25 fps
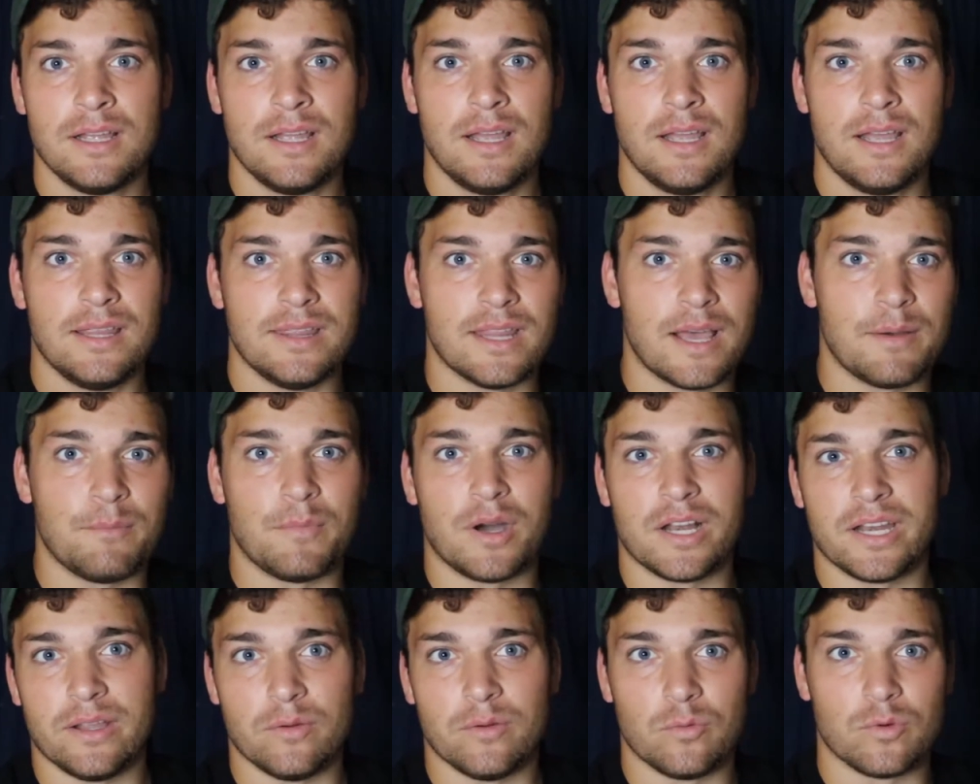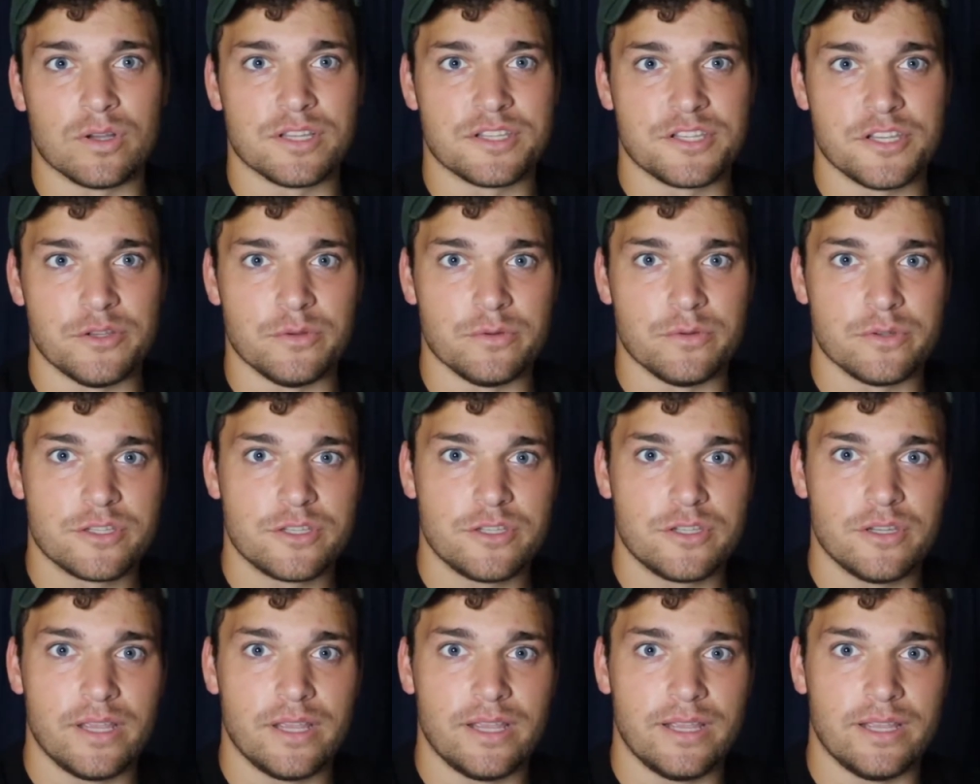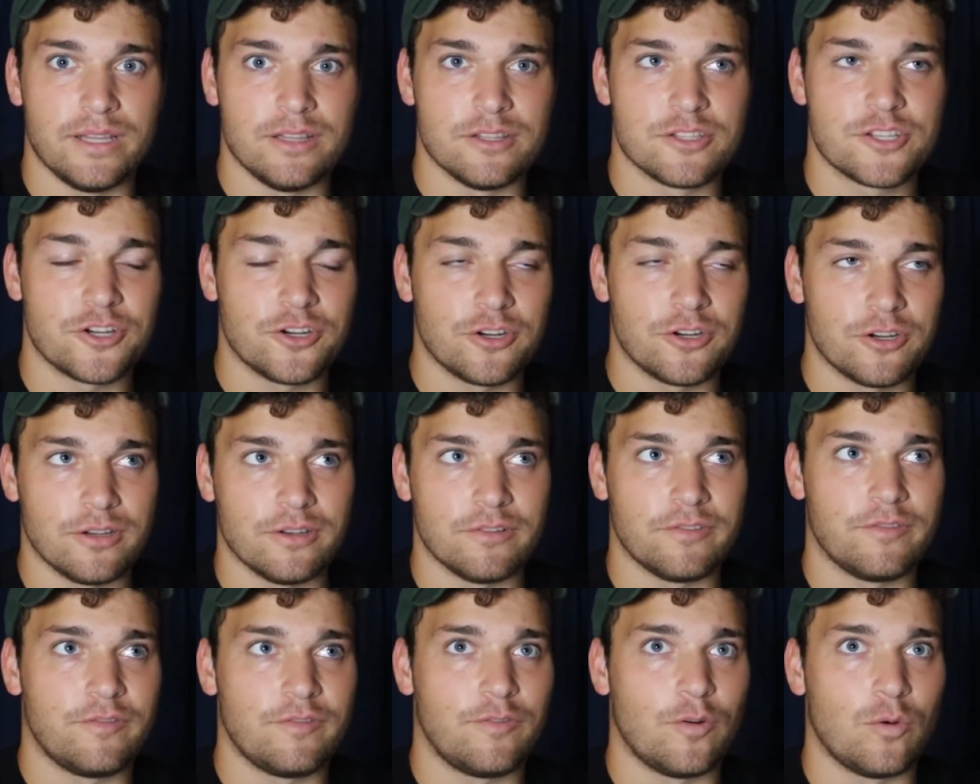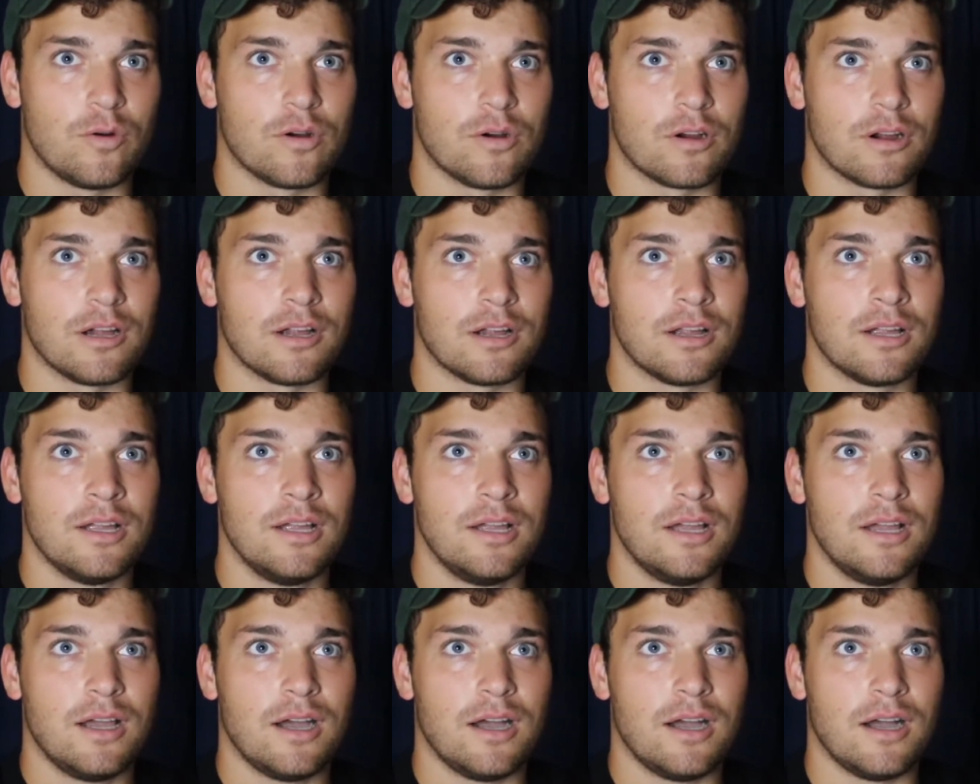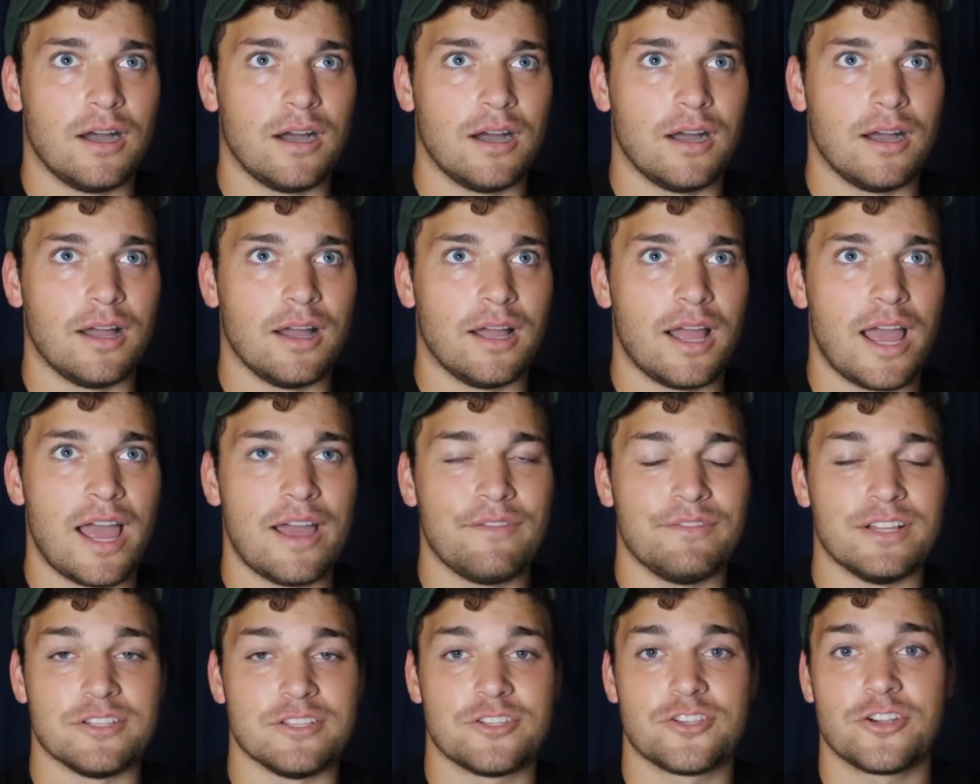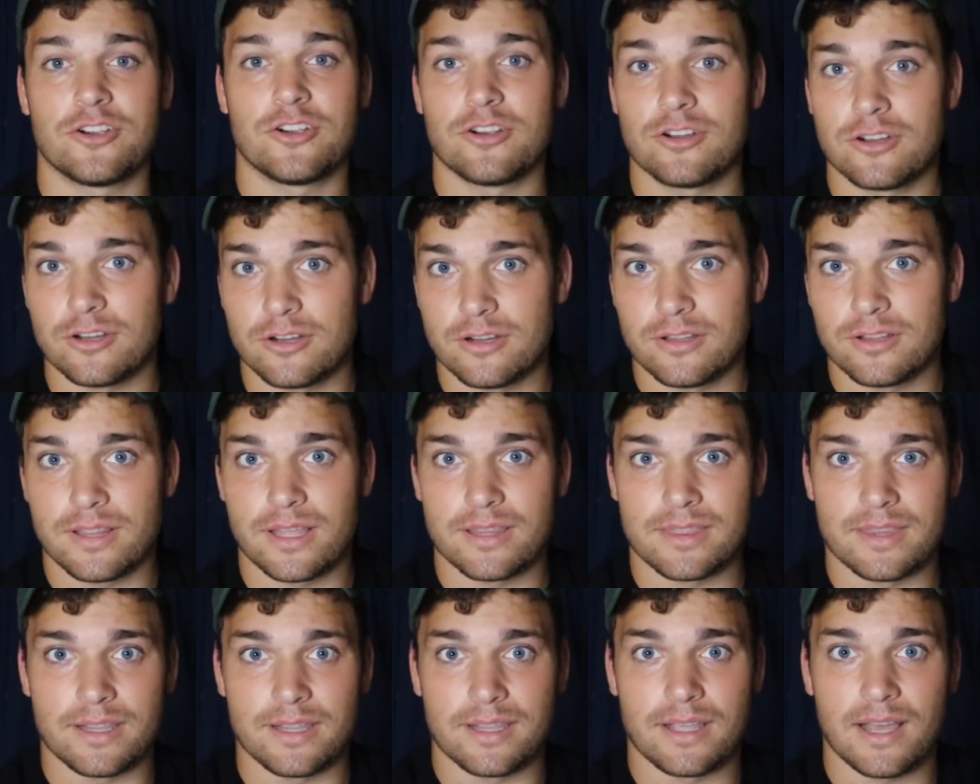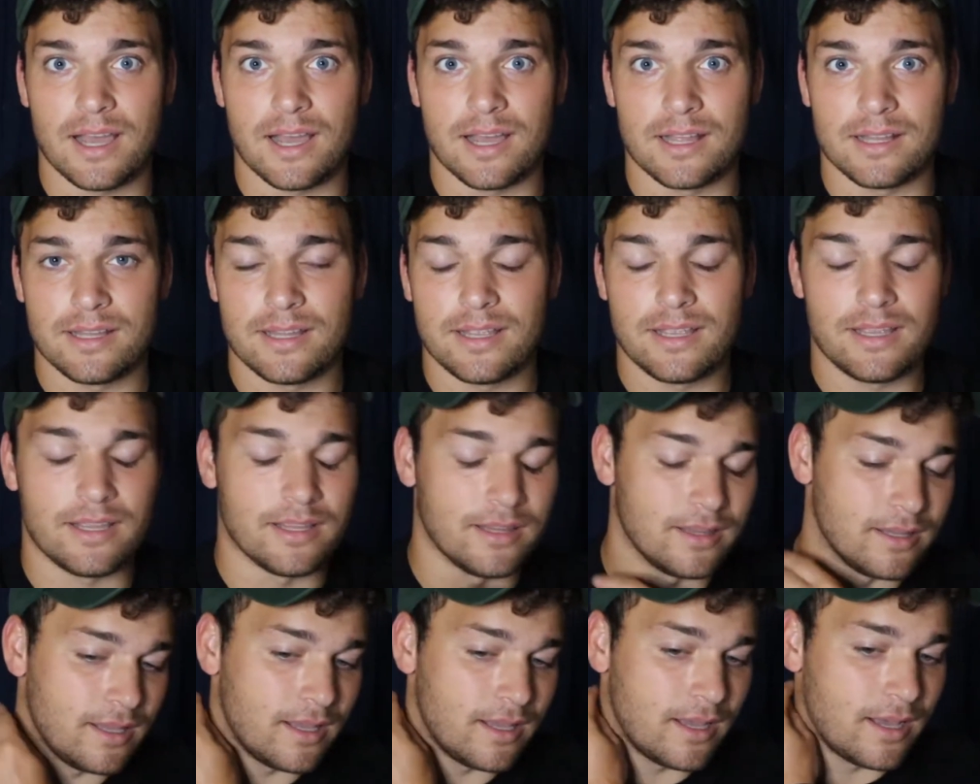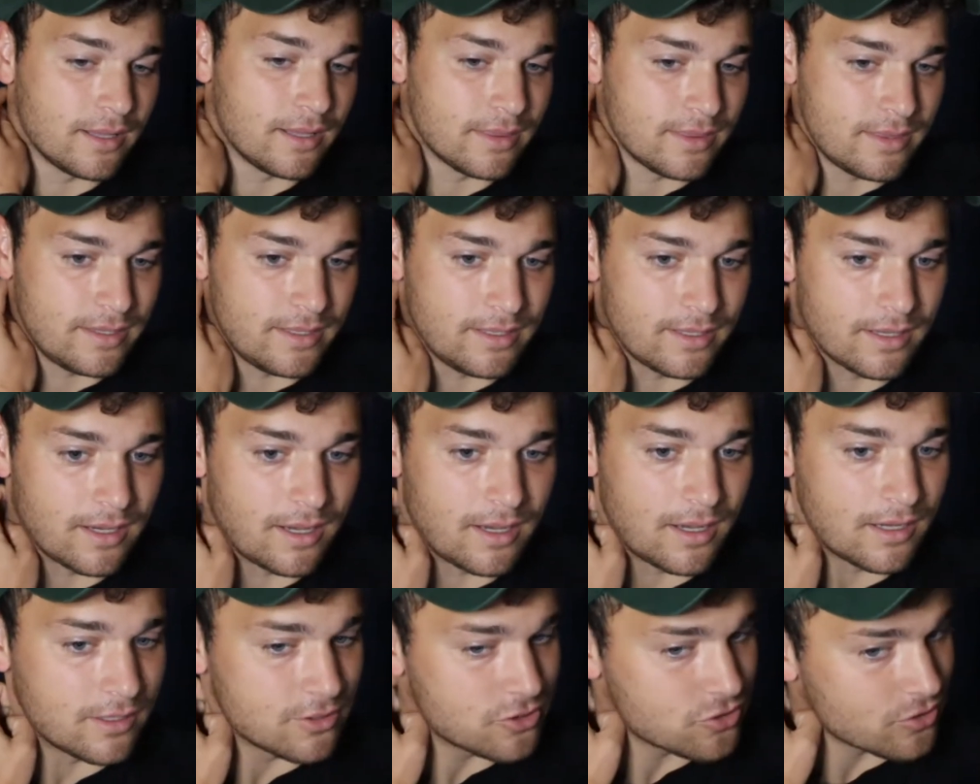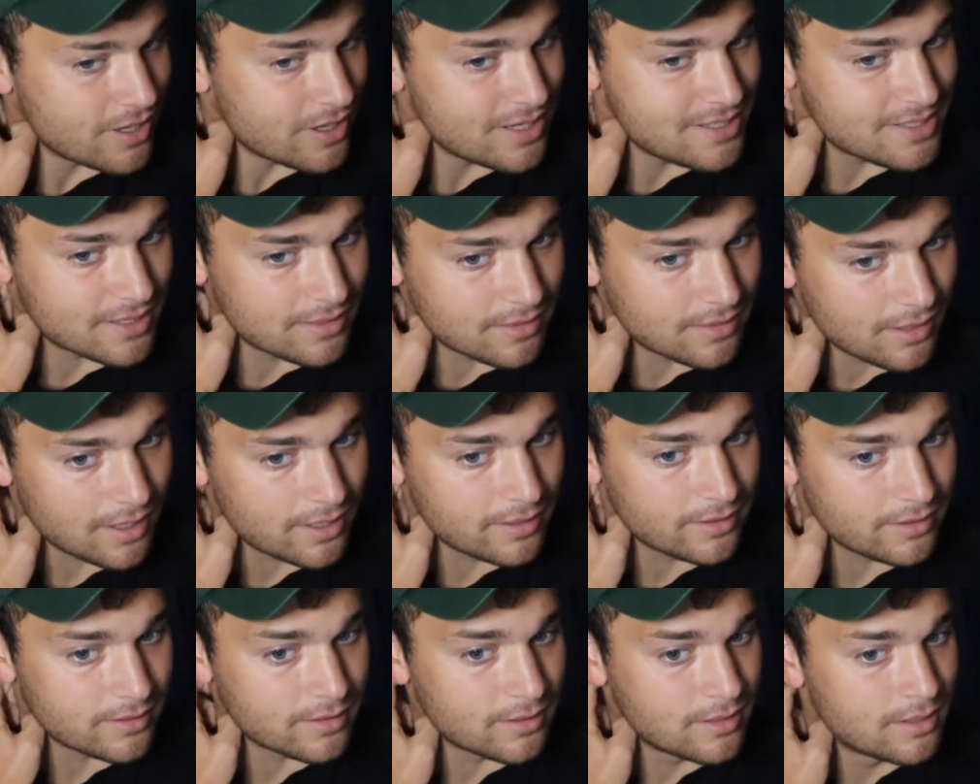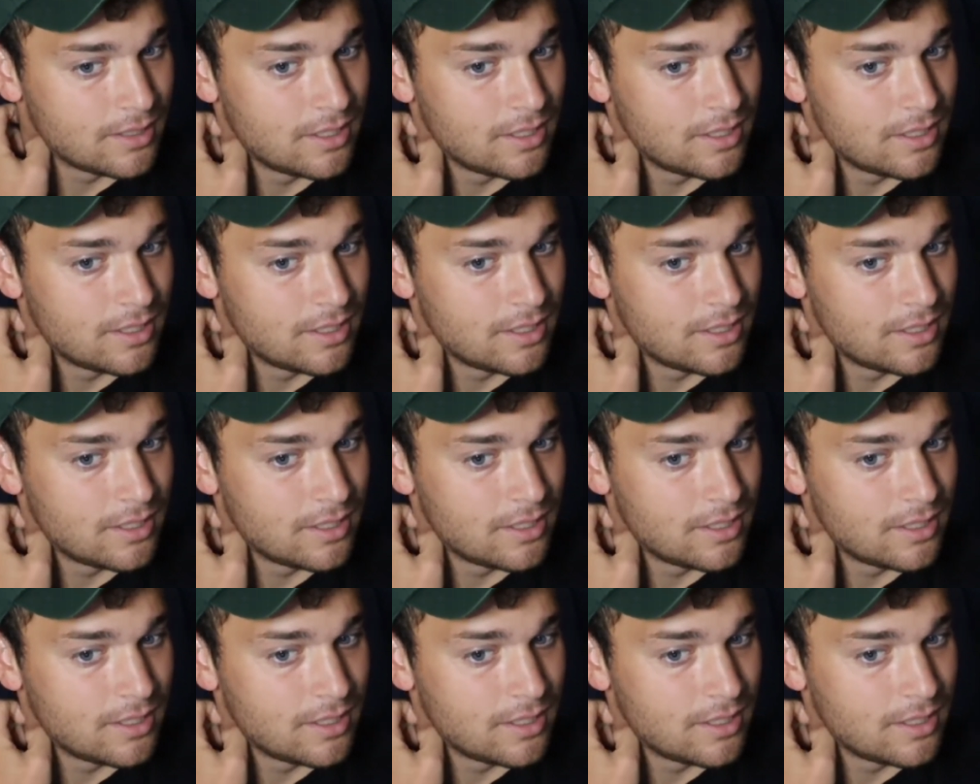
And that money was used in turn for Evan Turner that they got at the trade deadline.